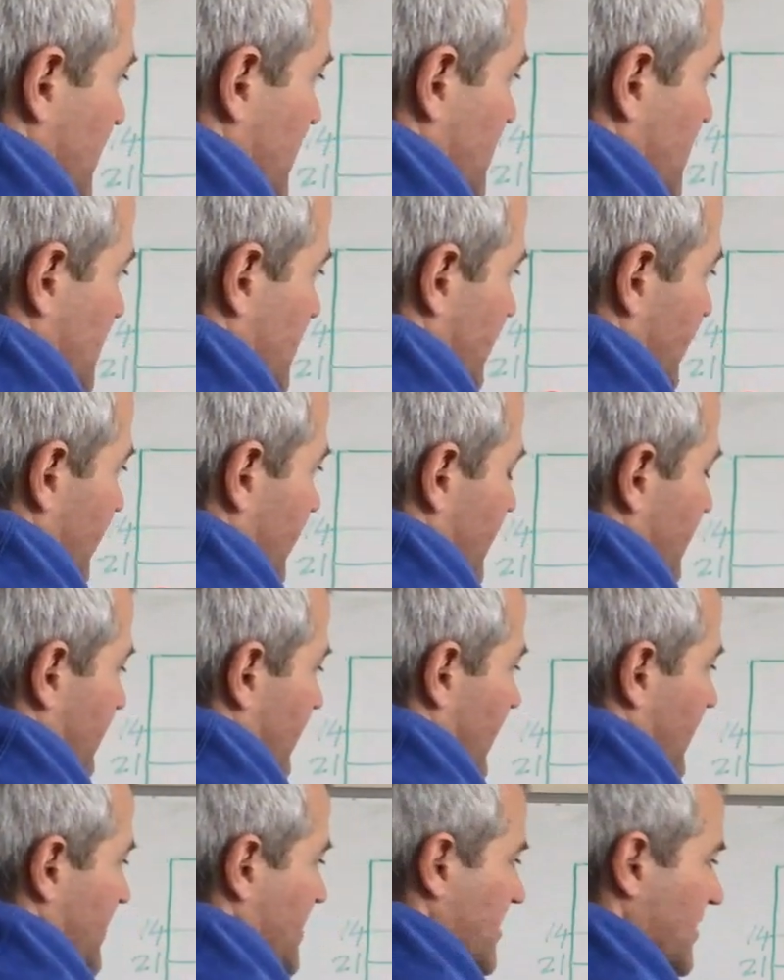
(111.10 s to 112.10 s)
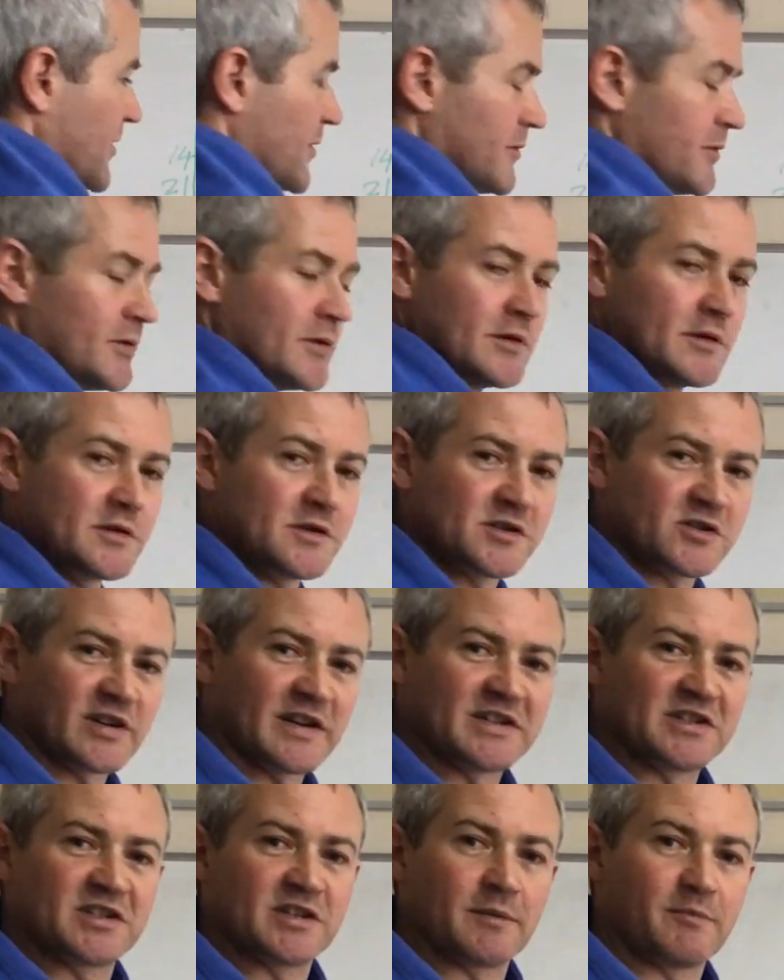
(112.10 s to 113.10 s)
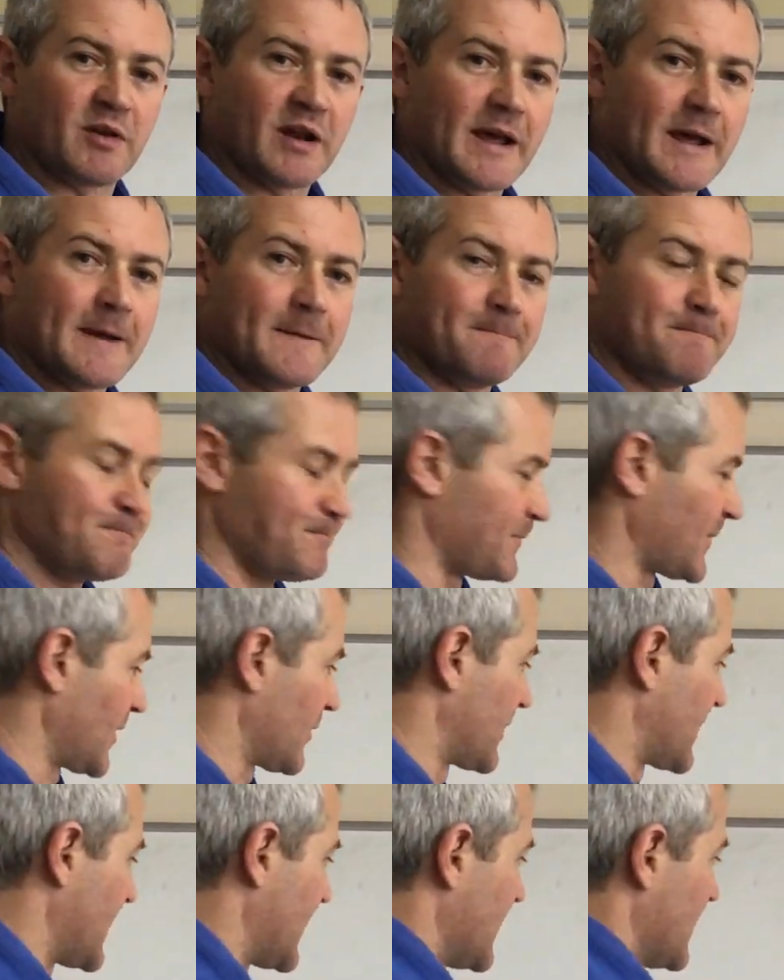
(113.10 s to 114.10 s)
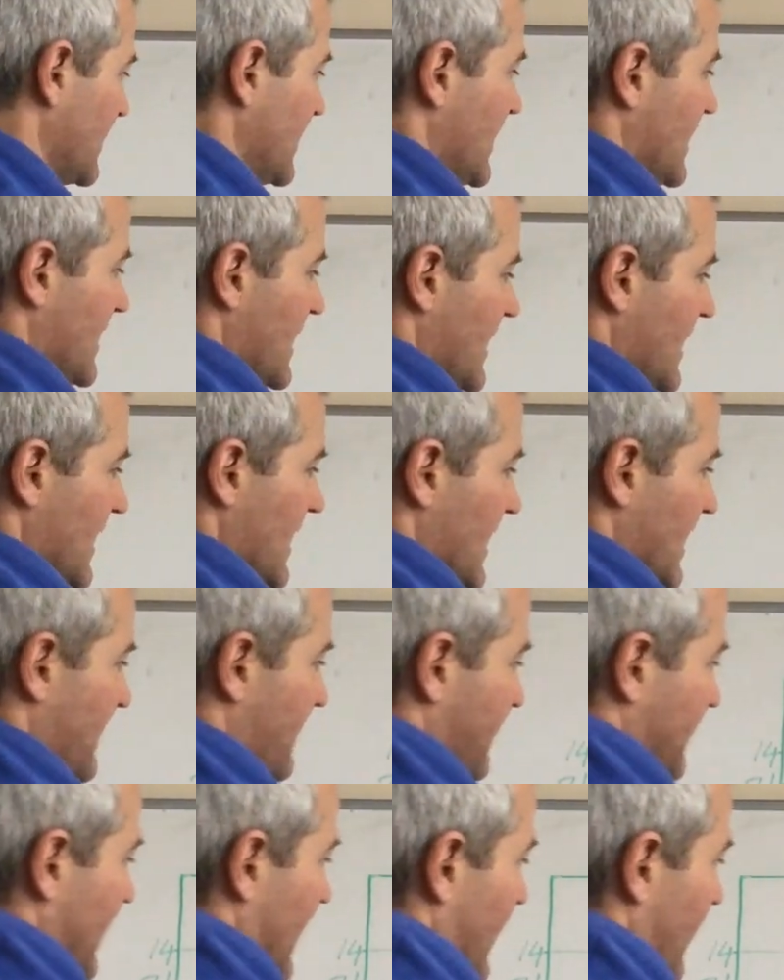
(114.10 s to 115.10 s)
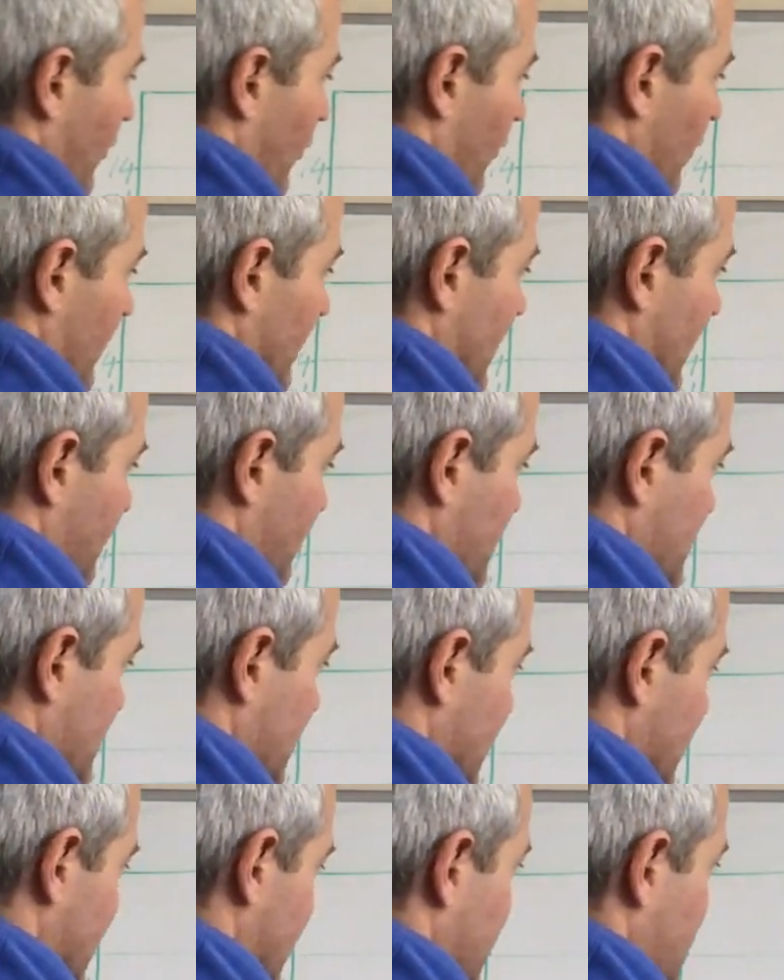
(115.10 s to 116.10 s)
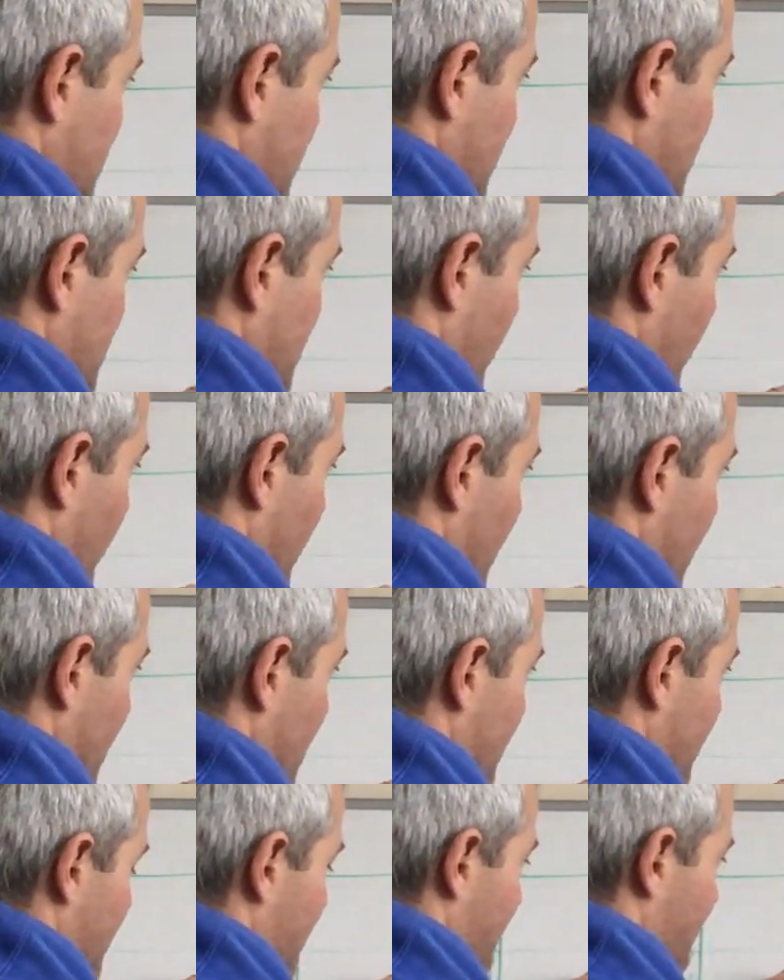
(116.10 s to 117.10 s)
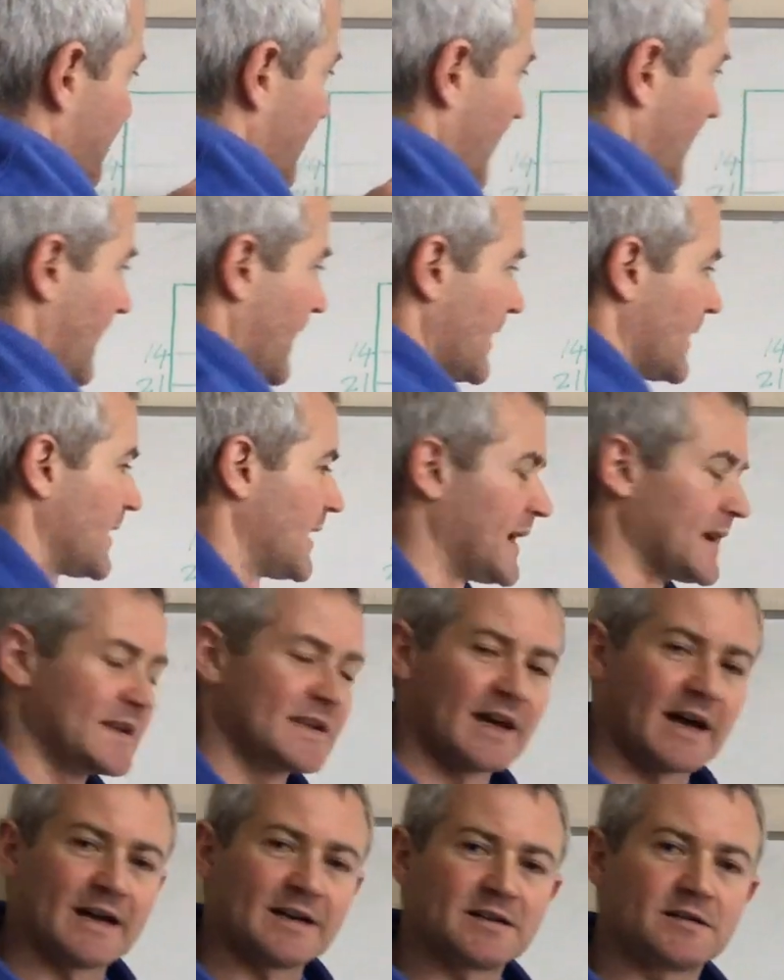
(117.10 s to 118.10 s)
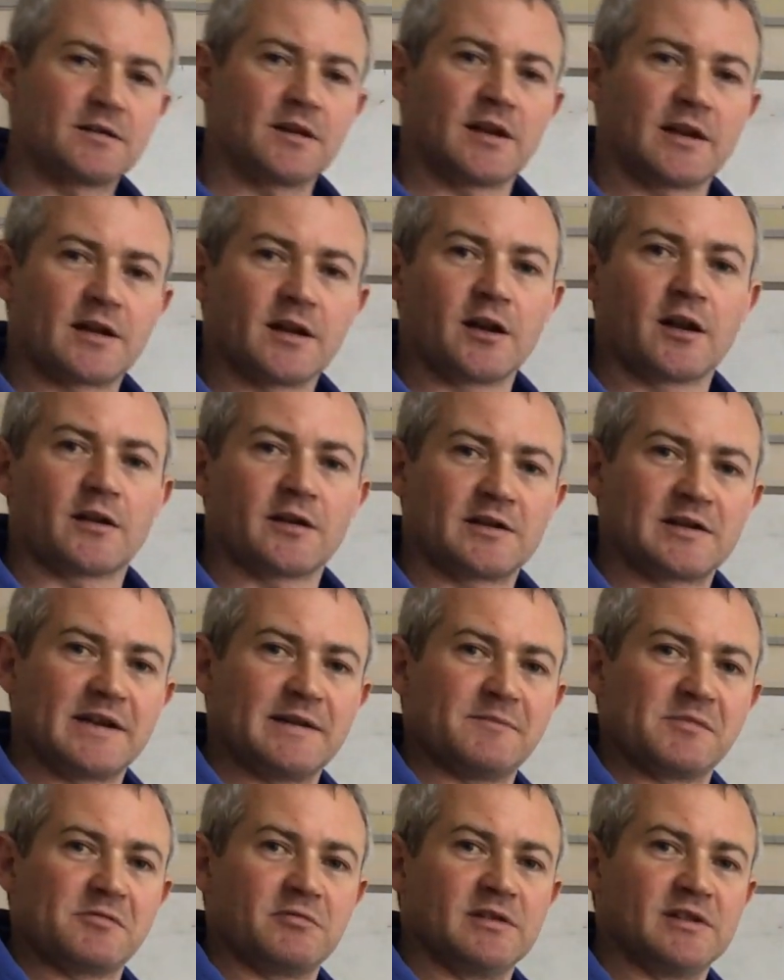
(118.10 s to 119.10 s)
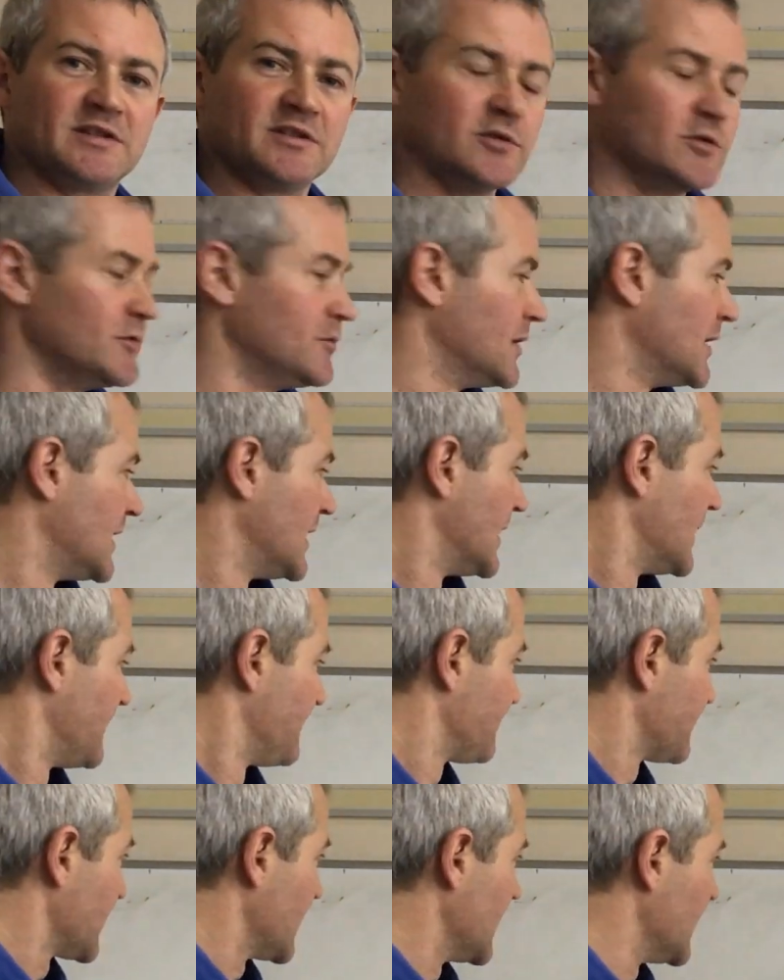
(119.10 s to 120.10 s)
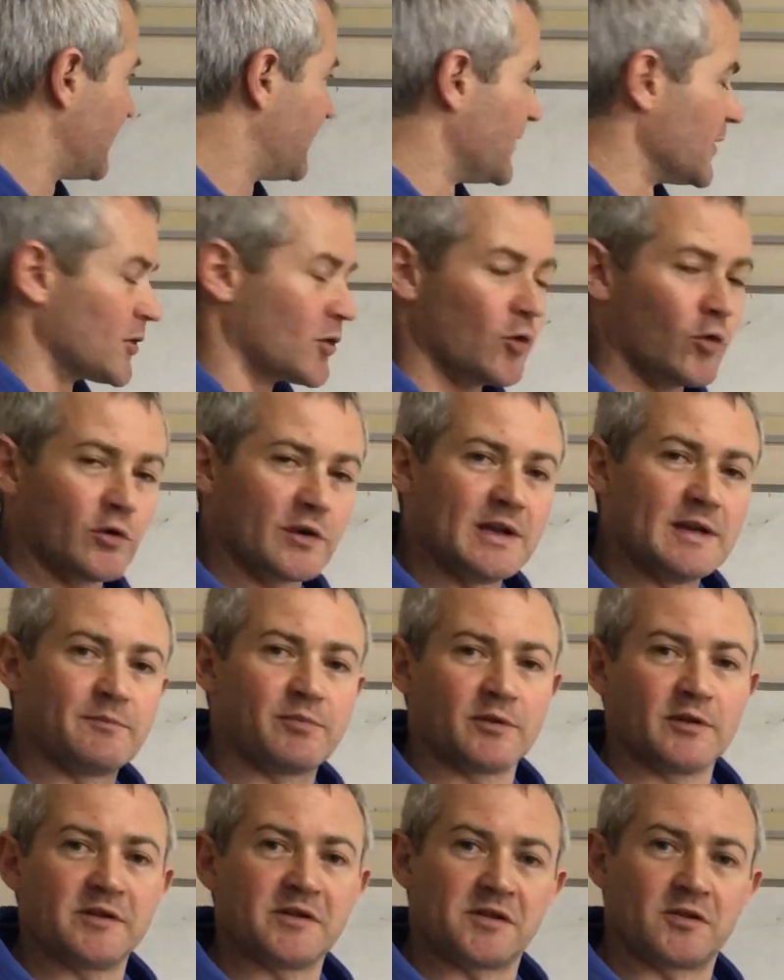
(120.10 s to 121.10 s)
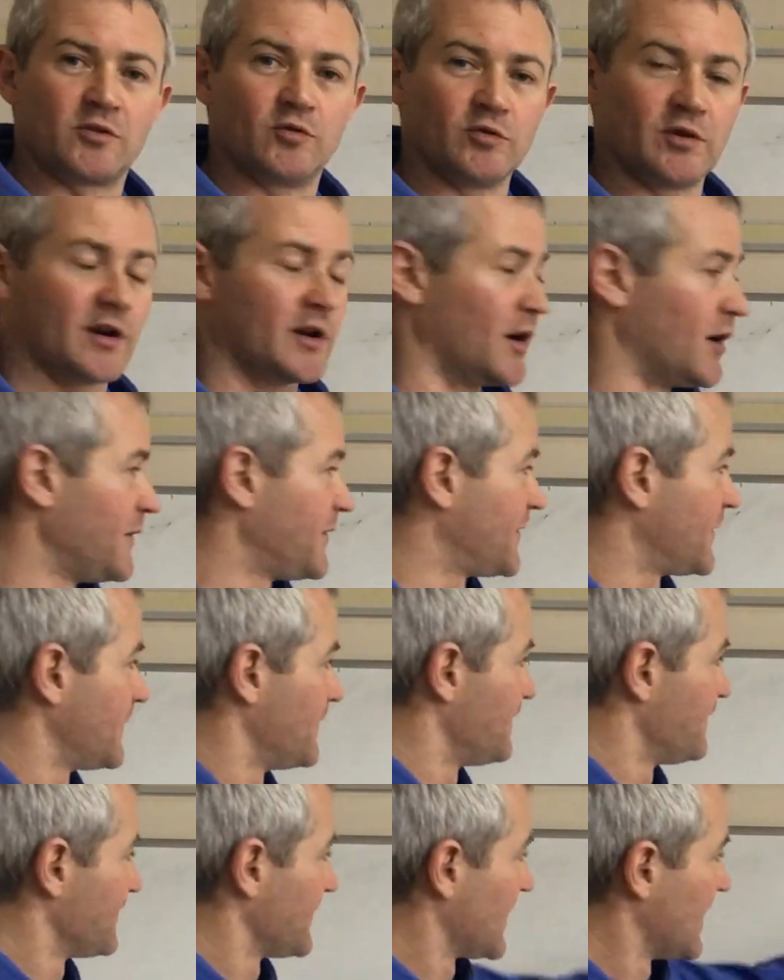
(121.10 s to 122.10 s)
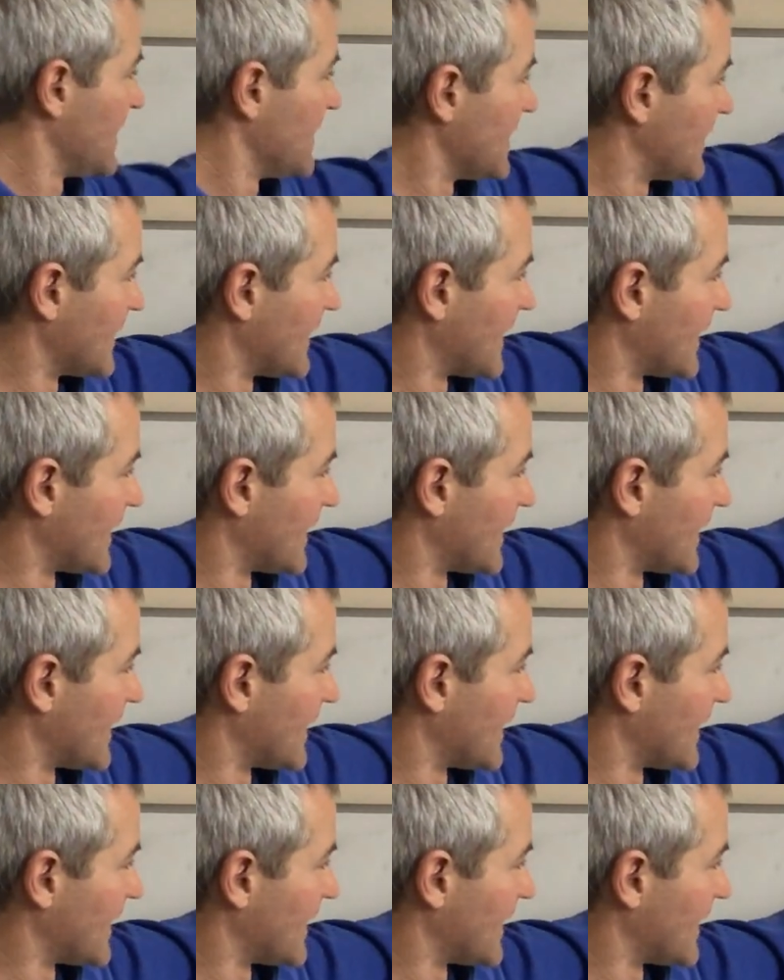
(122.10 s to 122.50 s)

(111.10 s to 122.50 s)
So in other words, you stretch the play. Okay, if they hold their positions in zonally like that, like a lot of teams will do, if your goalkeeper is good enough, he can